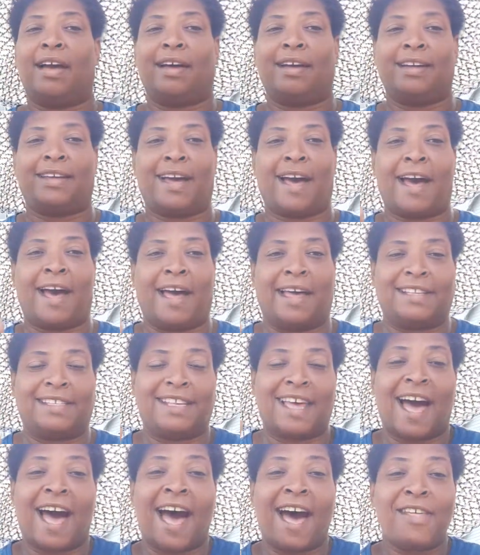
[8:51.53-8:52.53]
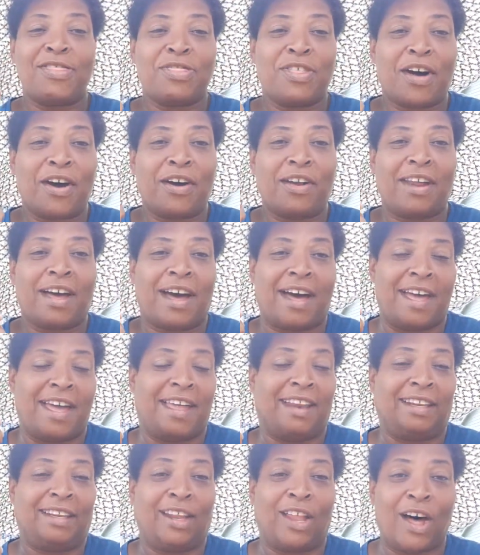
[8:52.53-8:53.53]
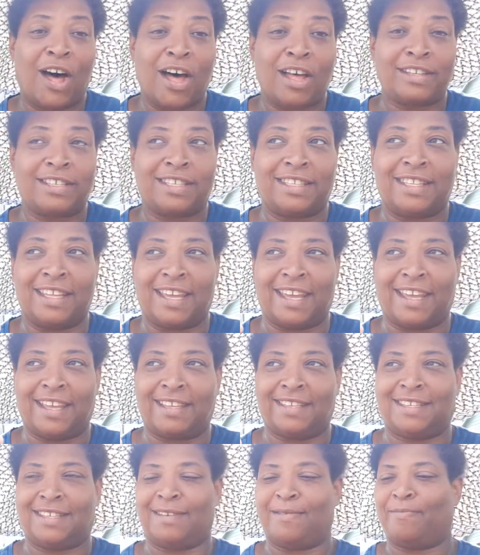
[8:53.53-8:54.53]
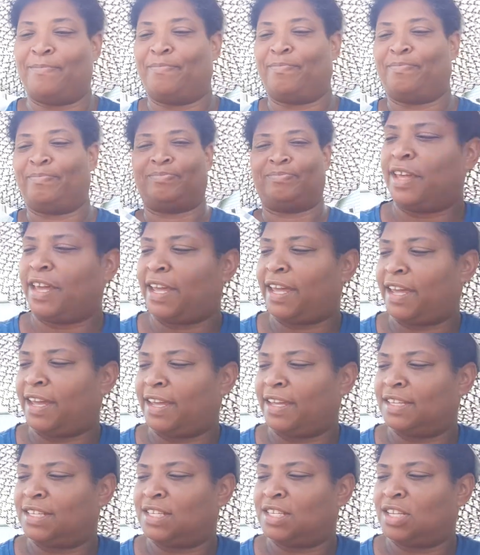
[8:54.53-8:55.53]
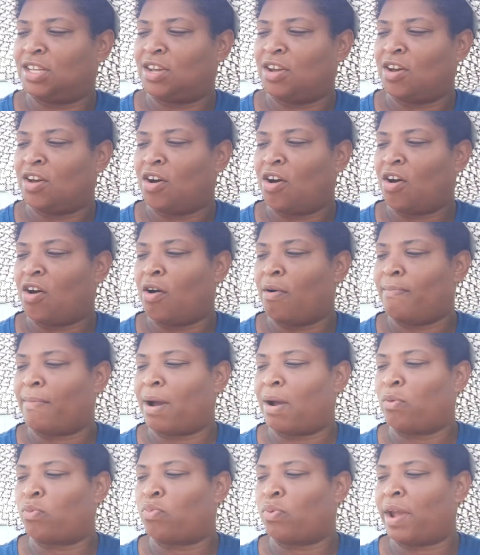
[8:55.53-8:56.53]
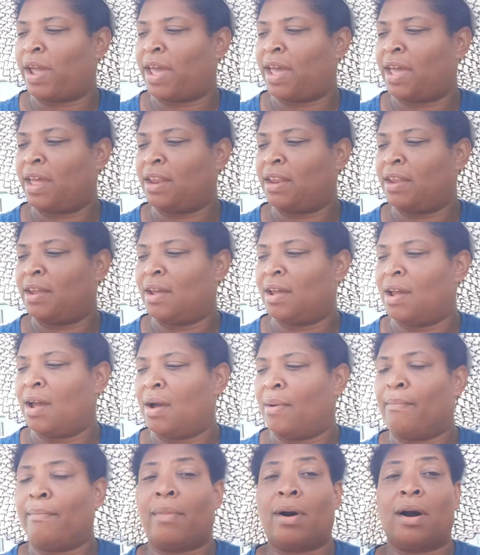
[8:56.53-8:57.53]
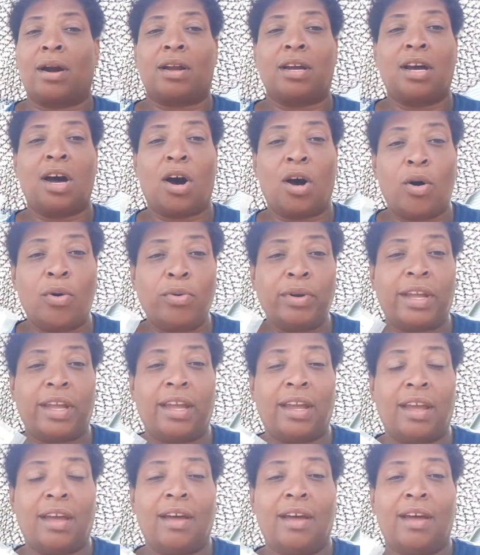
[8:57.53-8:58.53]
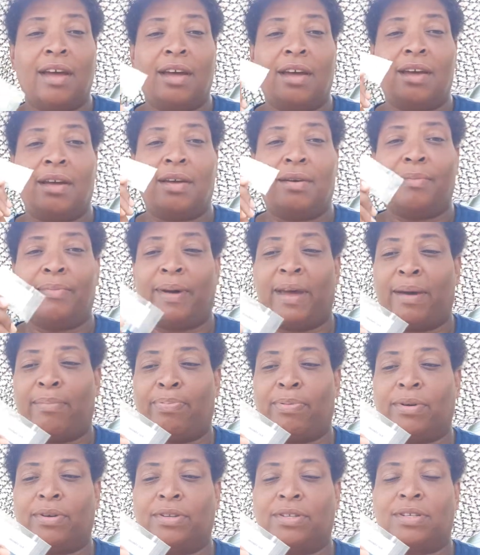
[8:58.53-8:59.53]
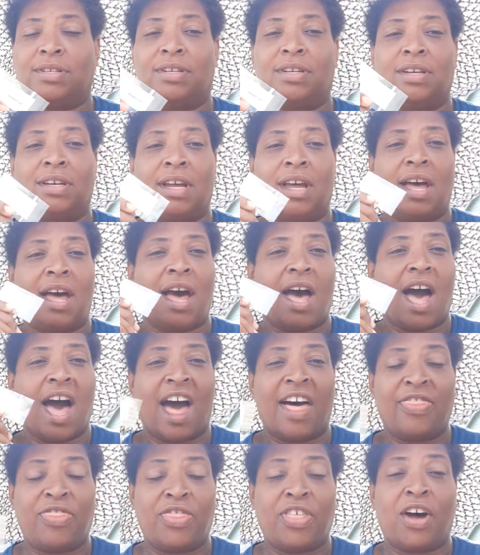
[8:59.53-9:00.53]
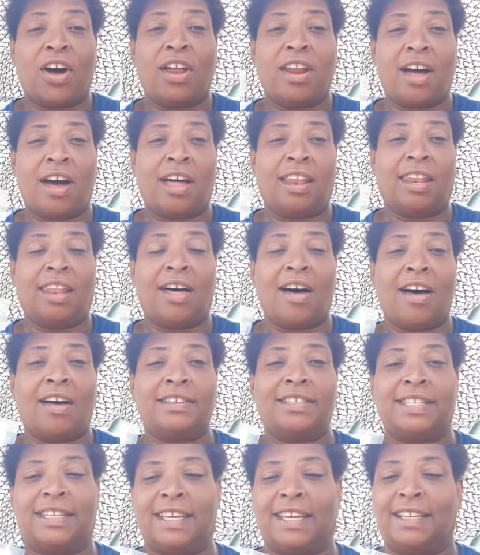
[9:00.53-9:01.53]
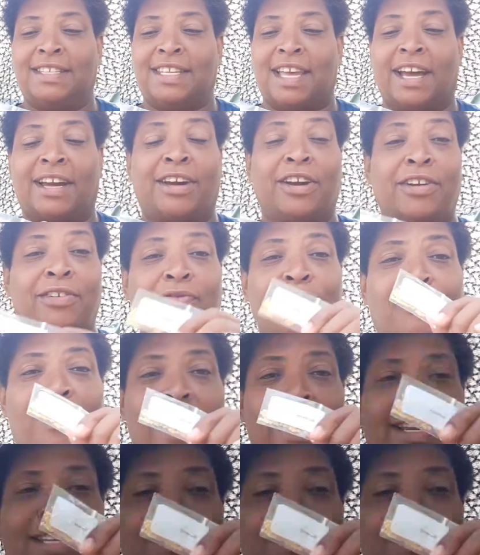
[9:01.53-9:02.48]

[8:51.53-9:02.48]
Guys, I thought I had lost these. These are my red Marconi peppers. I thought I lost these. I couldn't find this